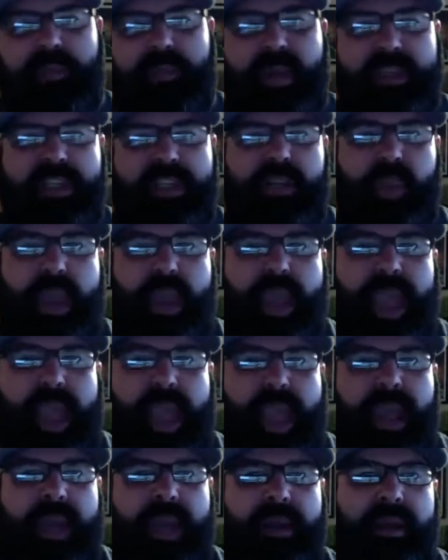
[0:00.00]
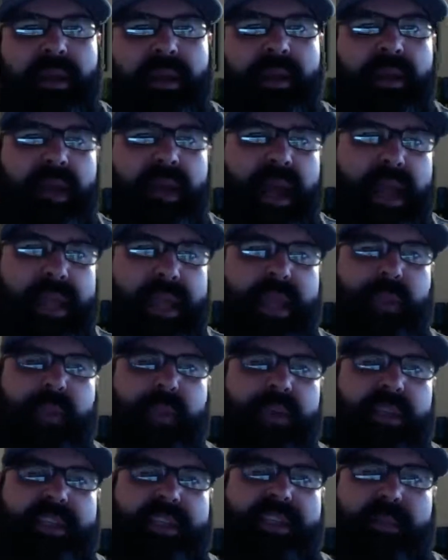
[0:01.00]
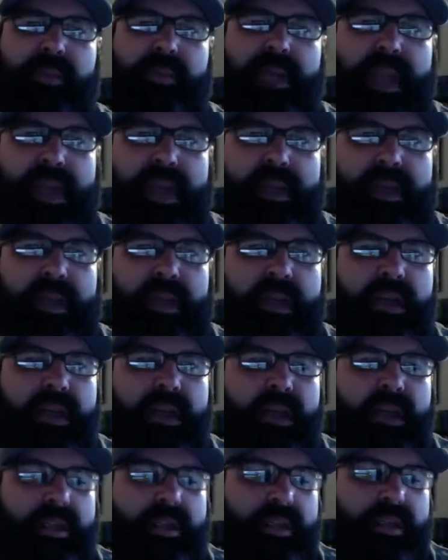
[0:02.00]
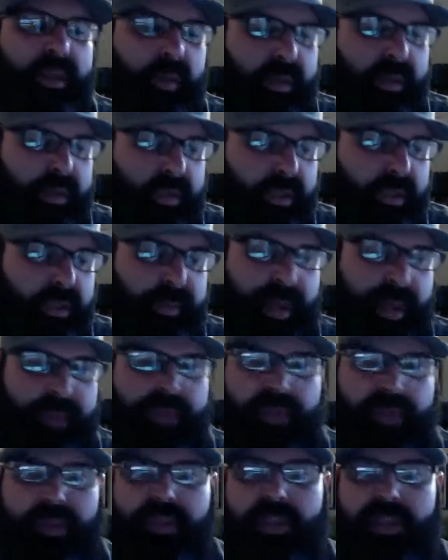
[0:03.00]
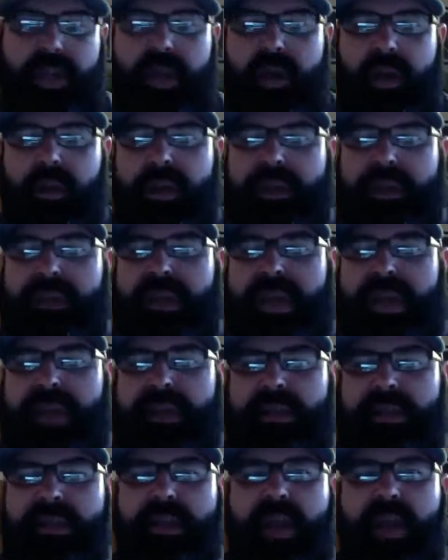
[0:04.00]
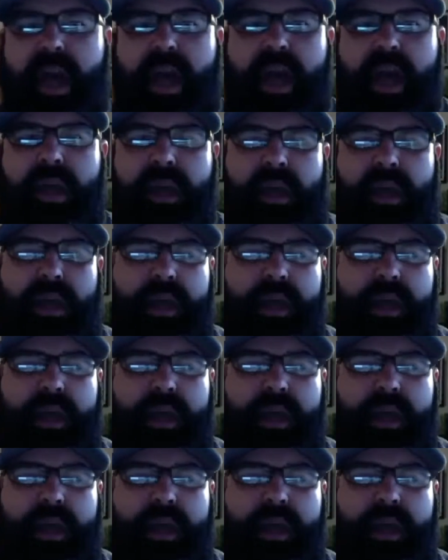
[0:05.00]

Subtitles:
much as we can, and then release them later. So what's good about this show is that it's not